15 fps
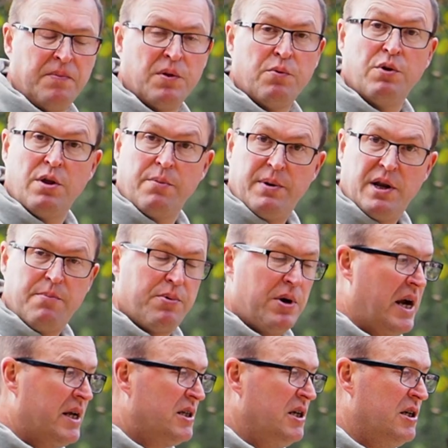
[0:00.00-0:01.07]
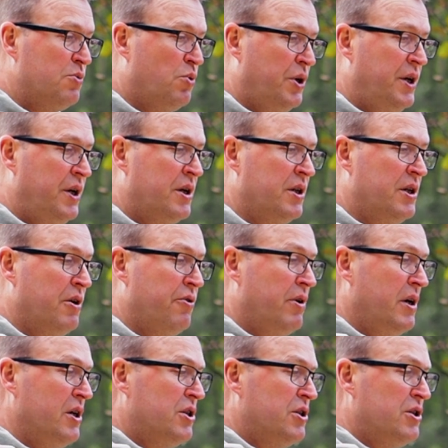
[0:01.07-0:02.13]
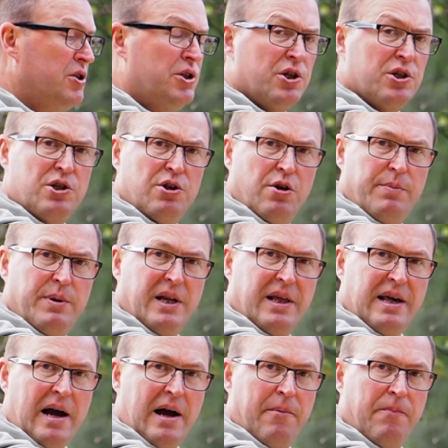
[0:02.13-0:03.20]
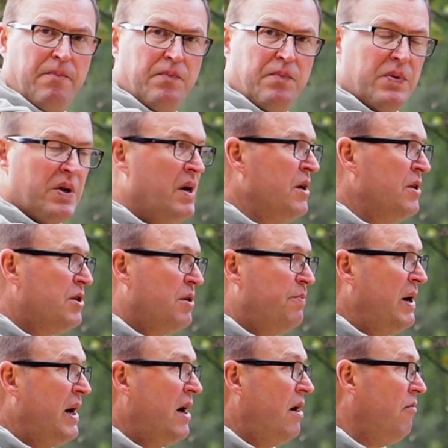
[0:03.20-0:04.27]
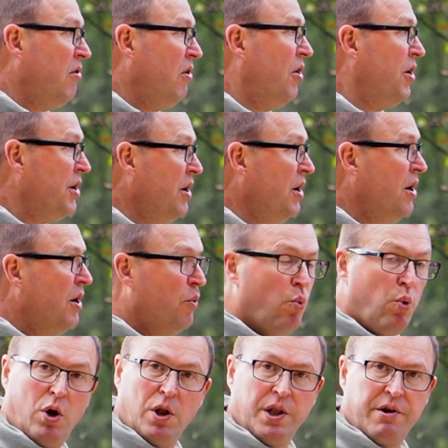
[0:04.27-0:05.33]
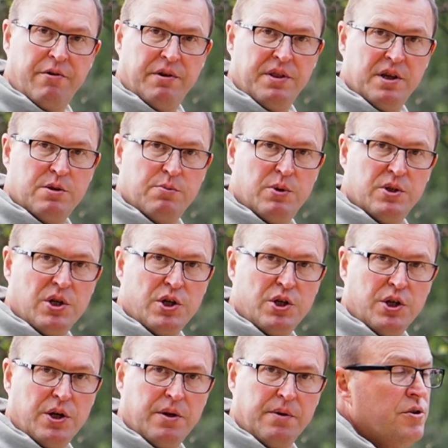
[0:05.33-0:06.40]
with a bit of practice, what you can do is just do a bit of that to pay off line while you're in this position.